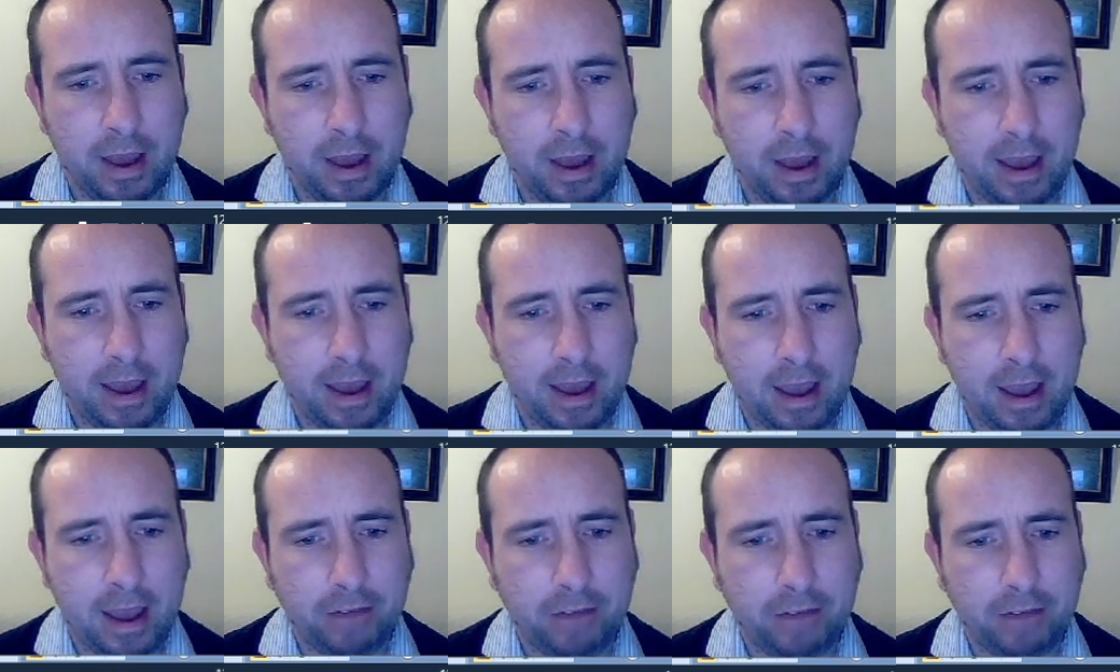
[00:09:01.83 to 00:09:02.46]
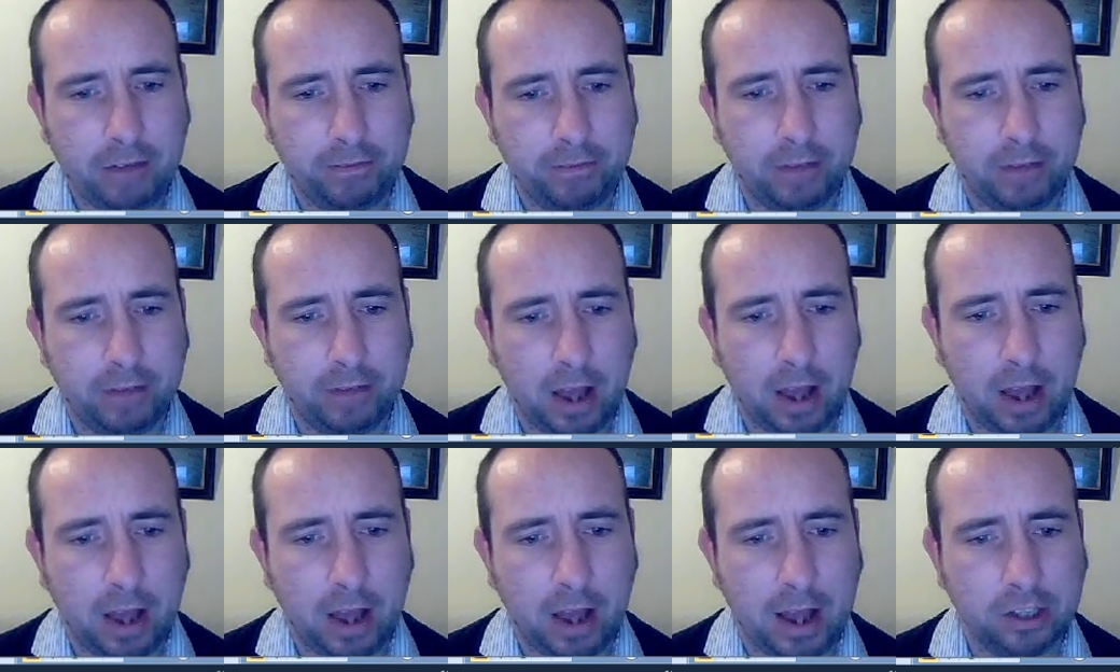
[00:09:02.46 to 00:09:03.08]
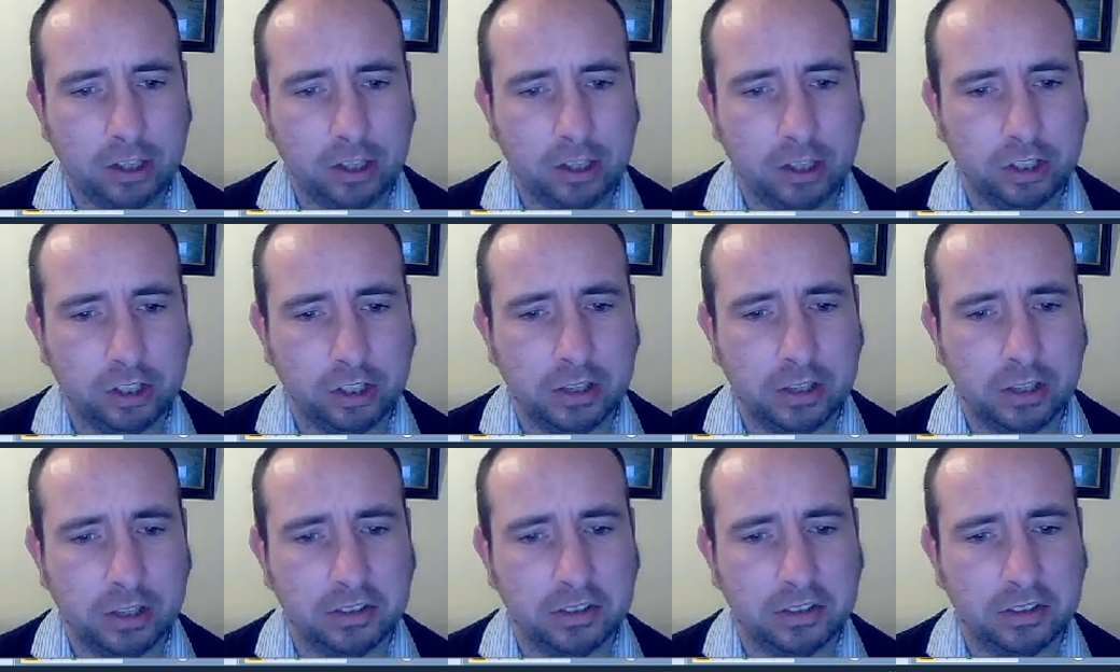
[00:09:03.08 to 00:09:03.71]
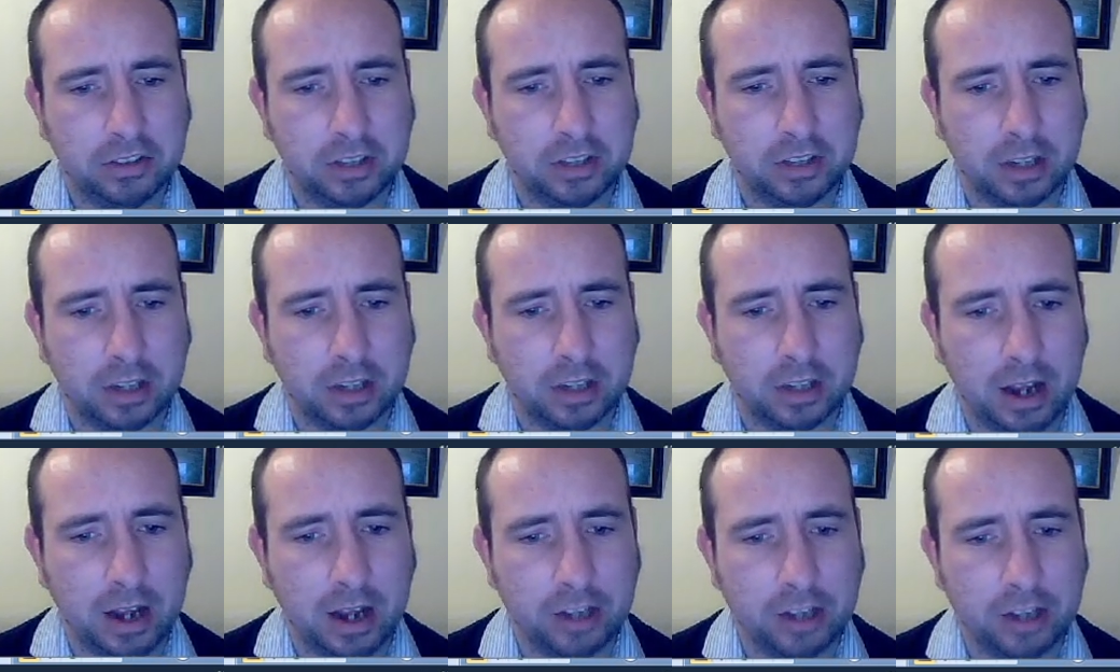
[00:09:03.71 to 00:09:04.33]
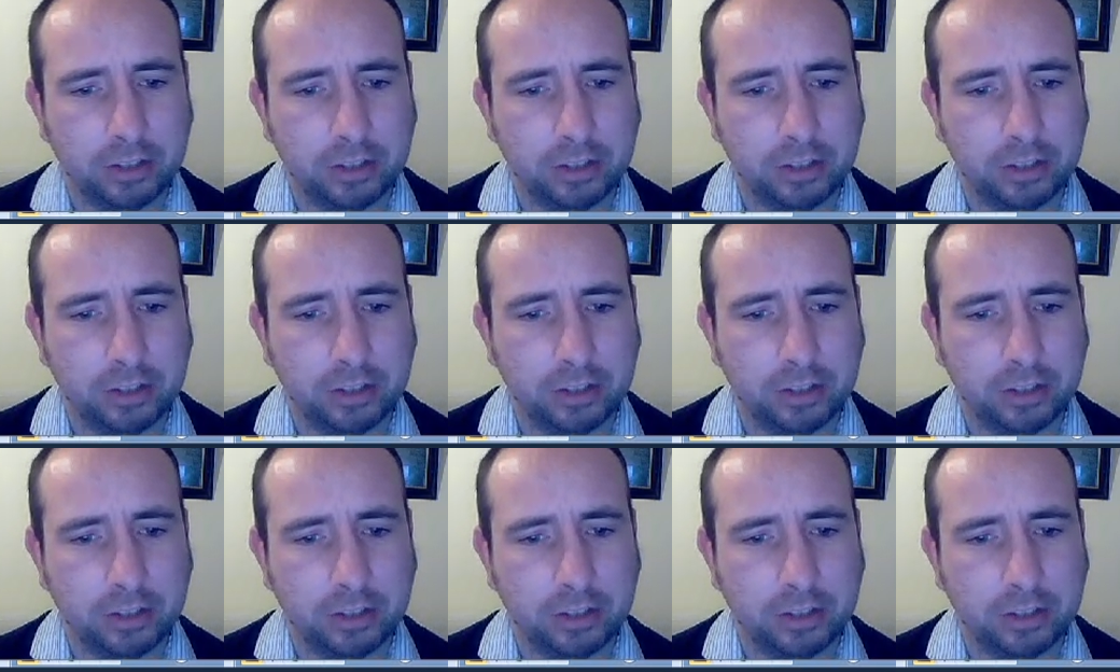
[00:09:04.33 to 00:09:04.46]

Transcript: F hash is the hashing